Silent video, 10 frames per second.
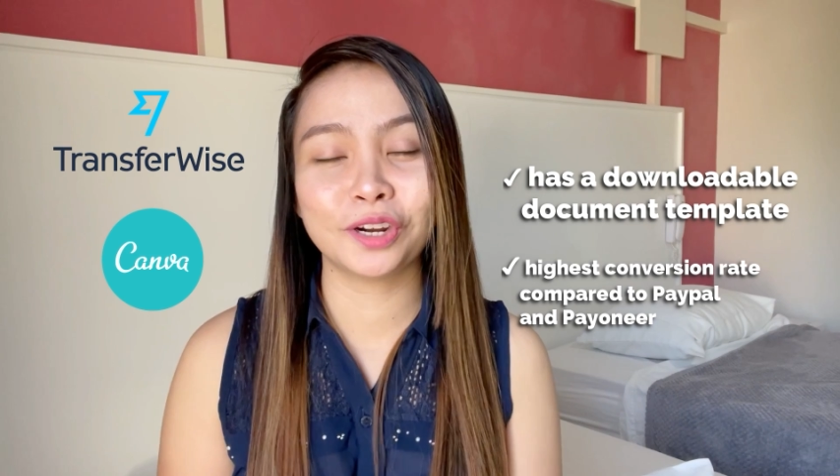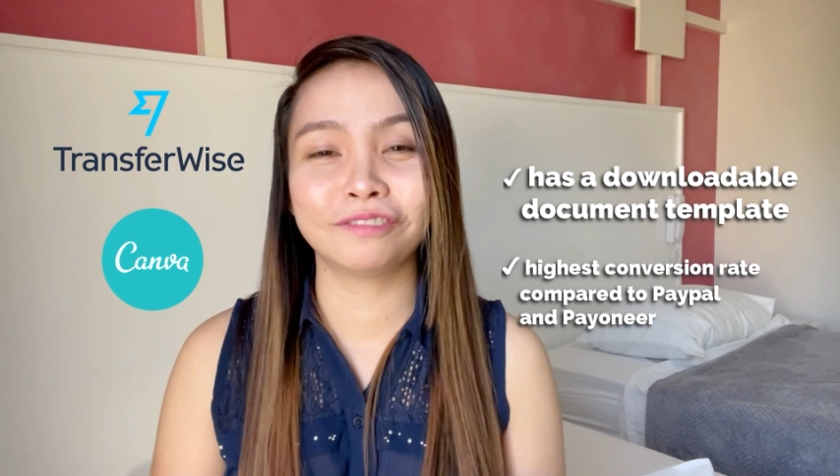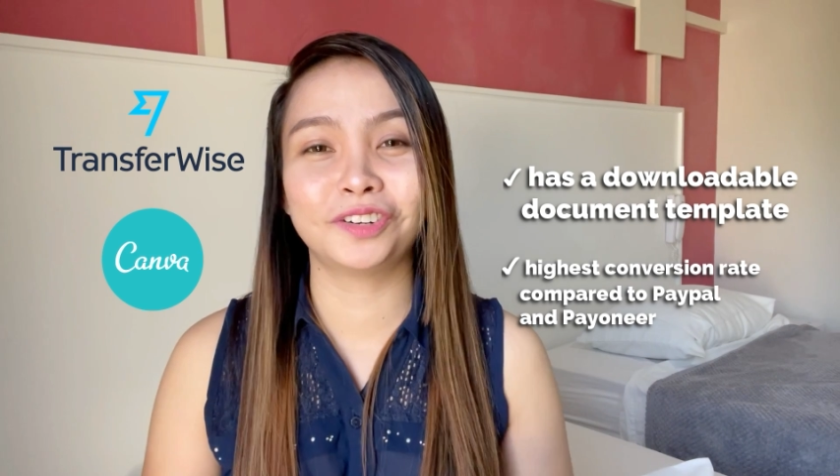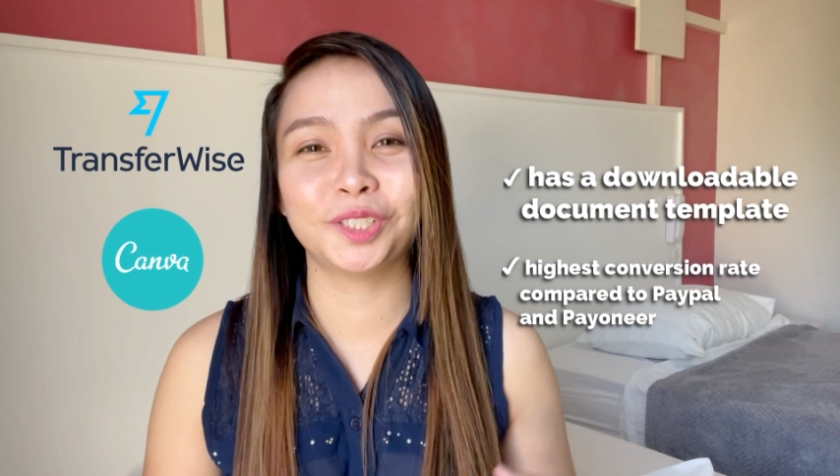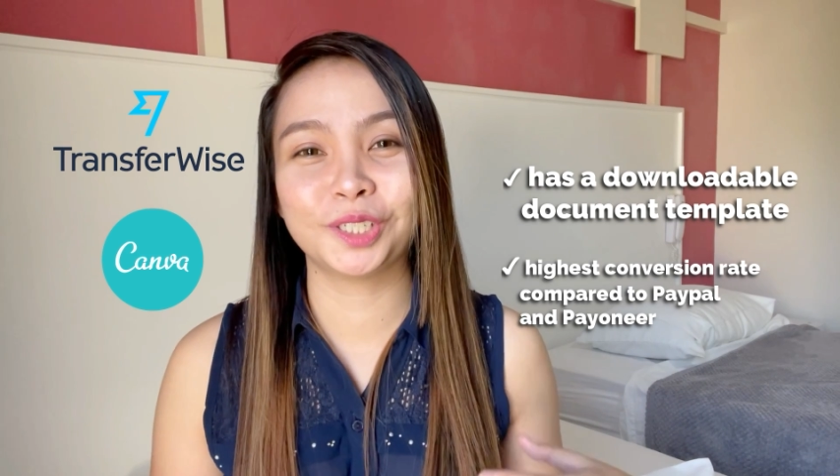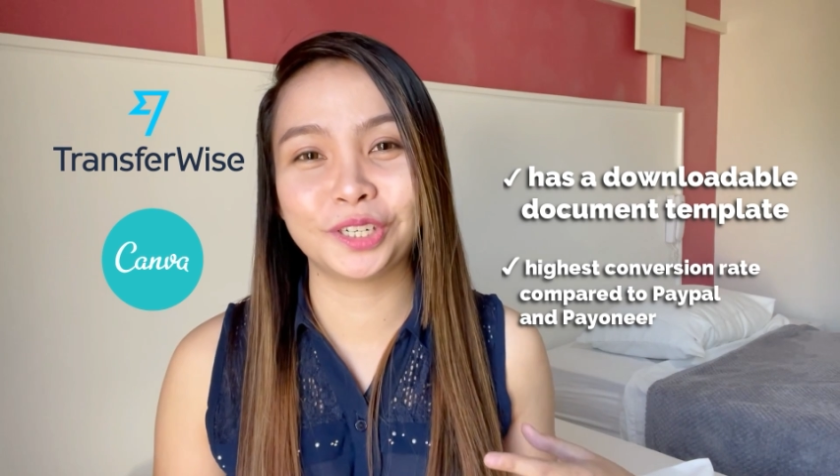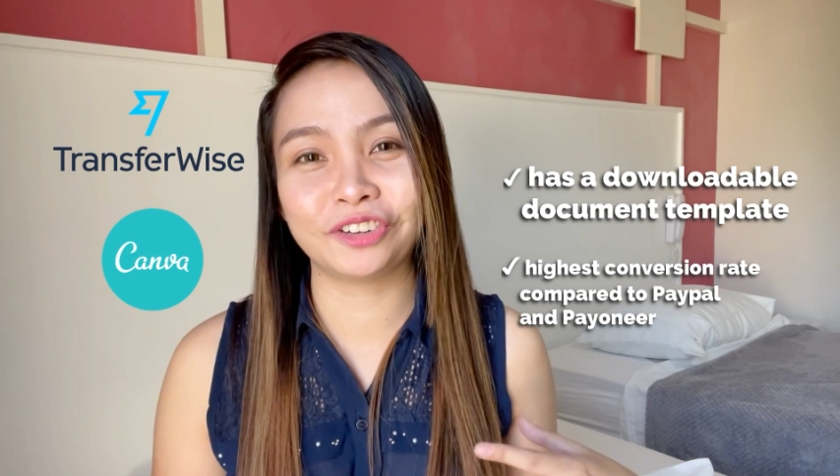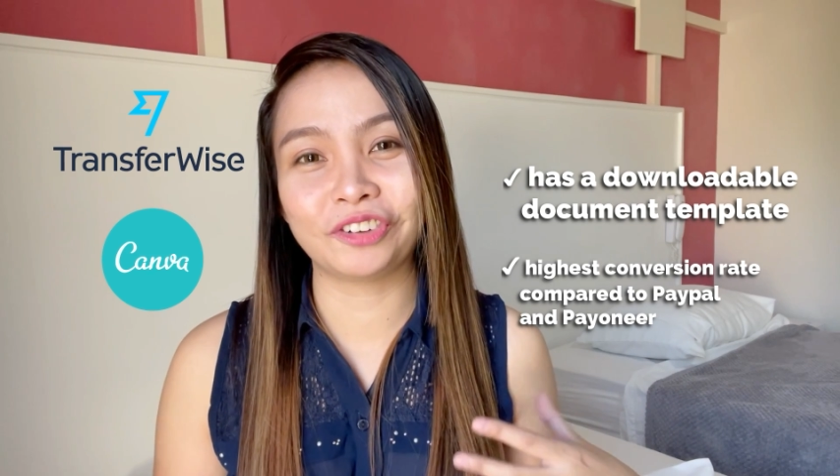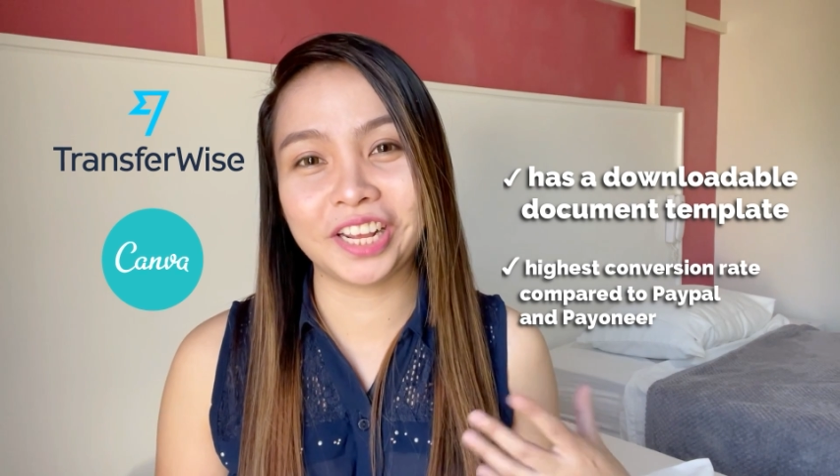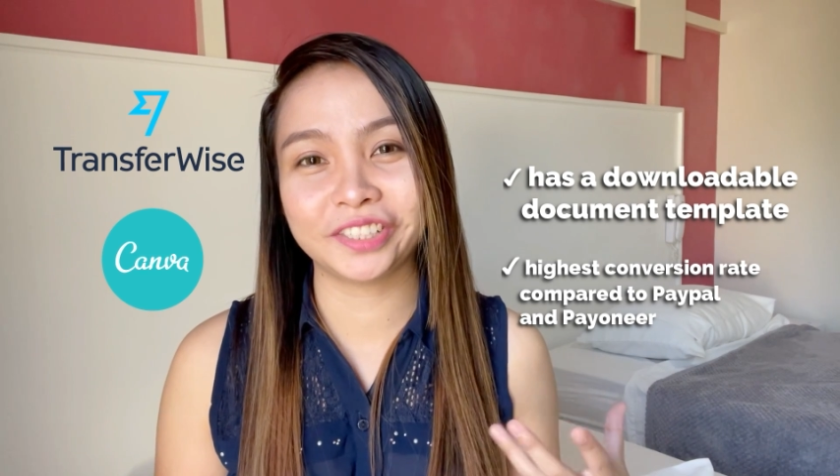
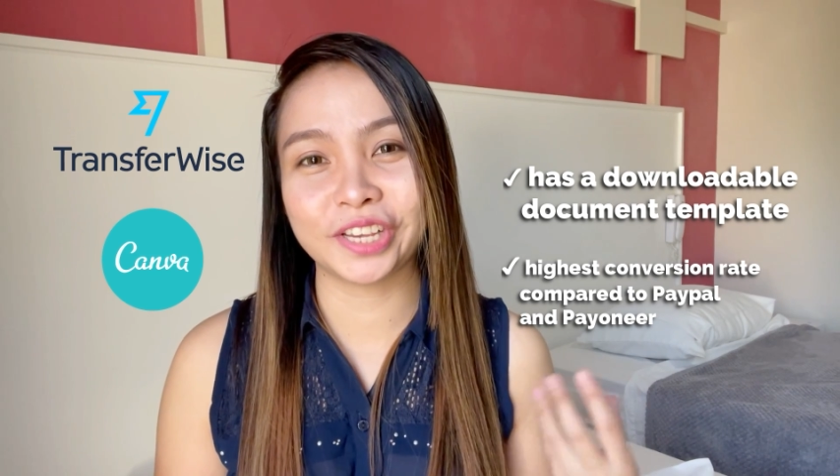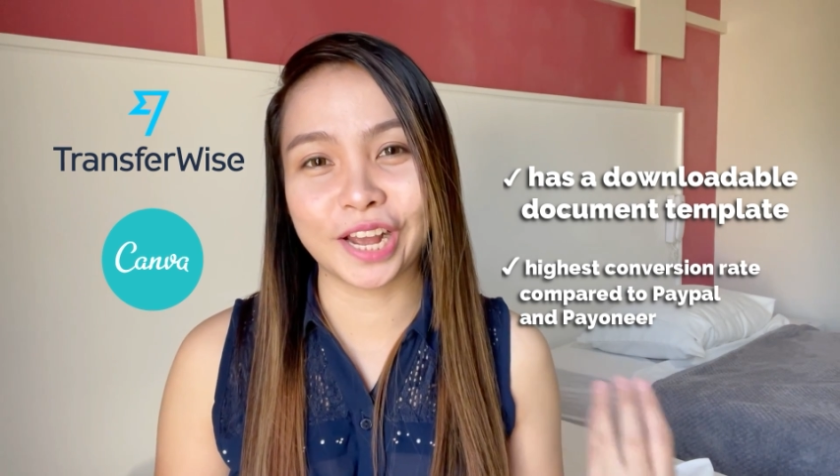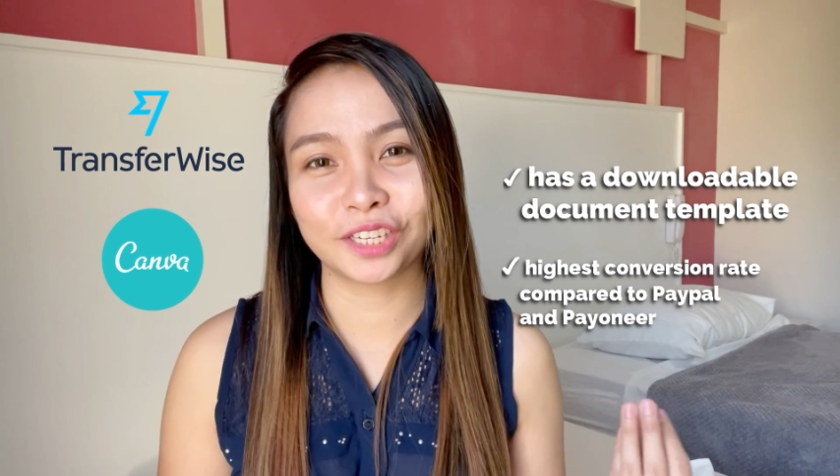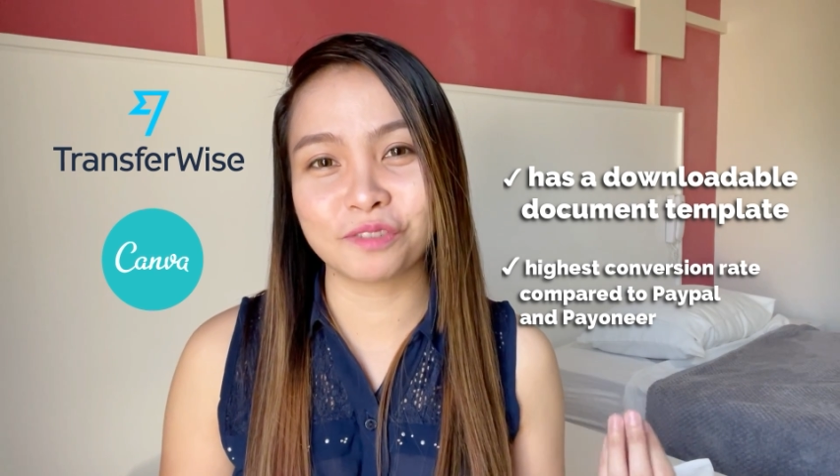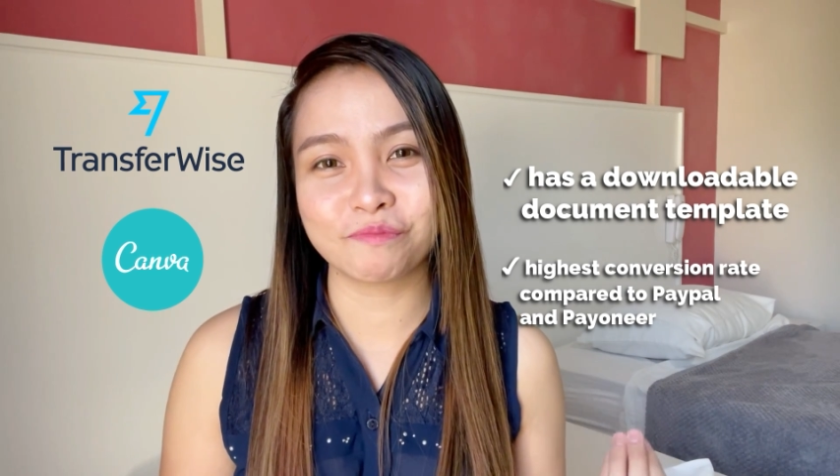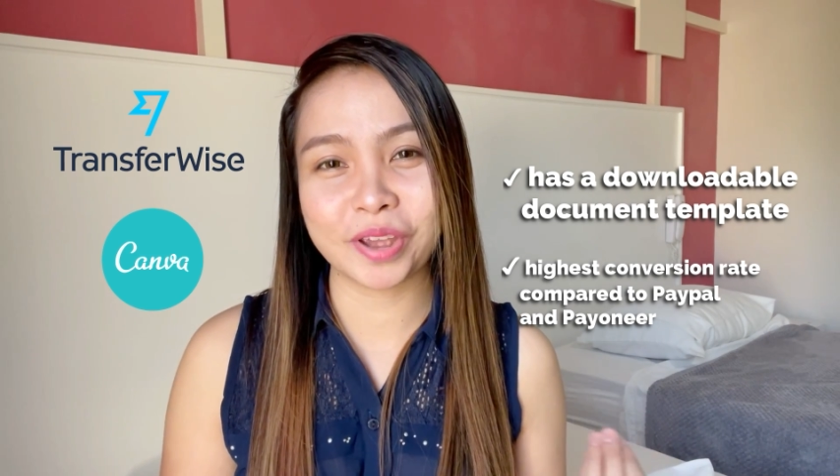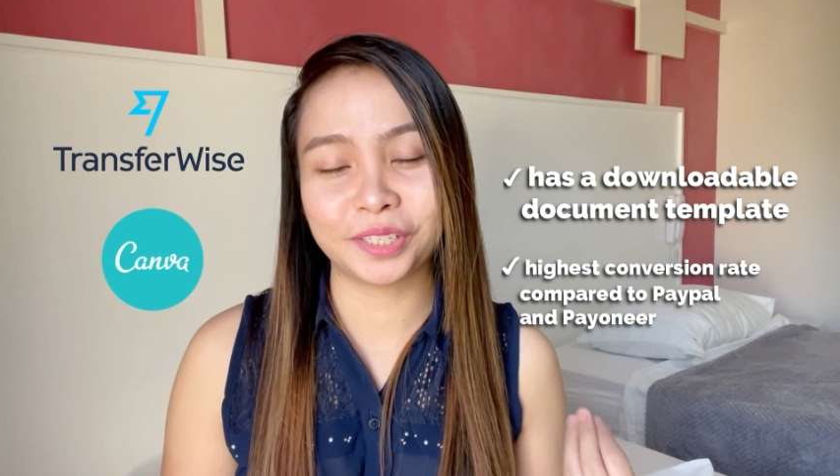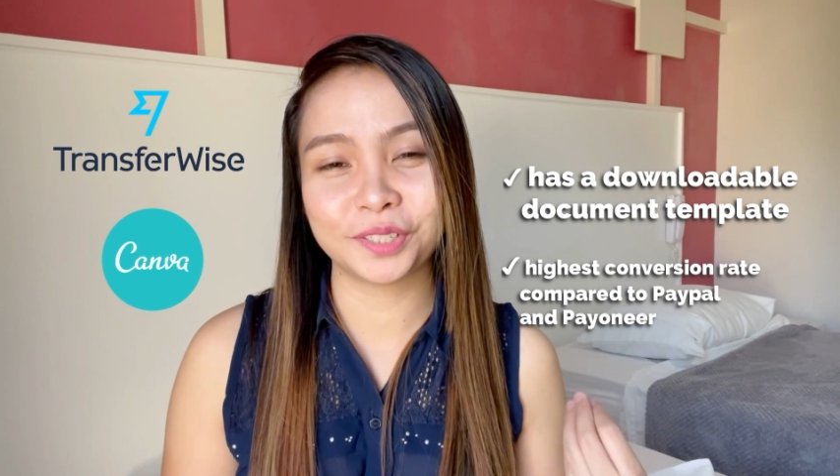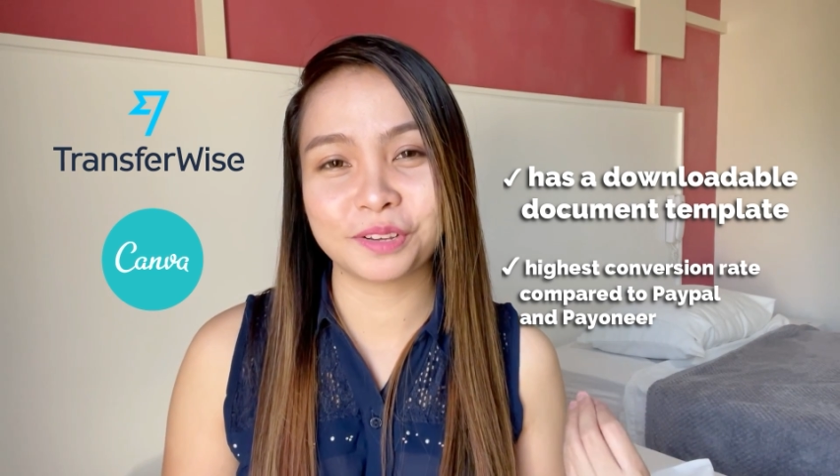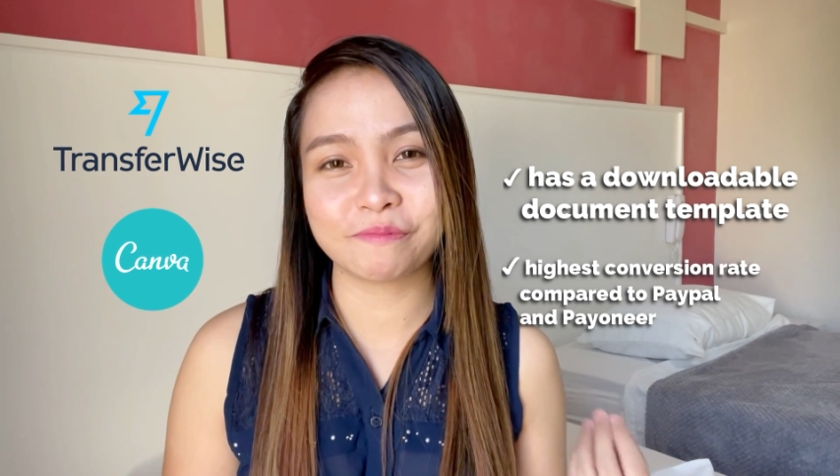conversion rate niya
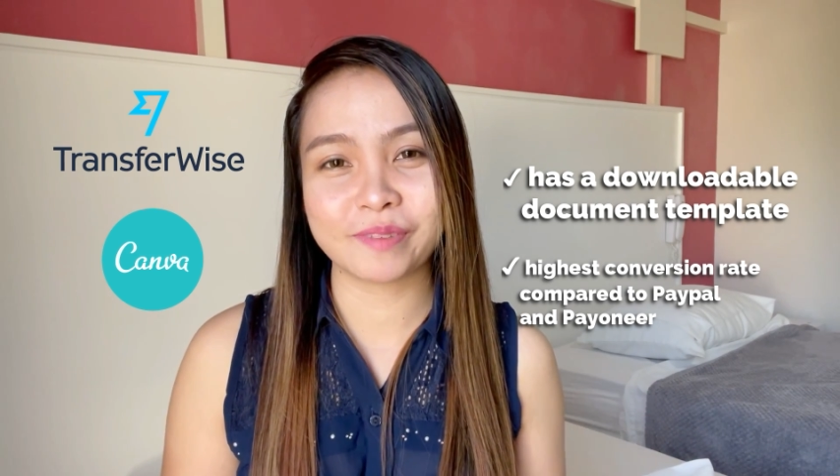compared to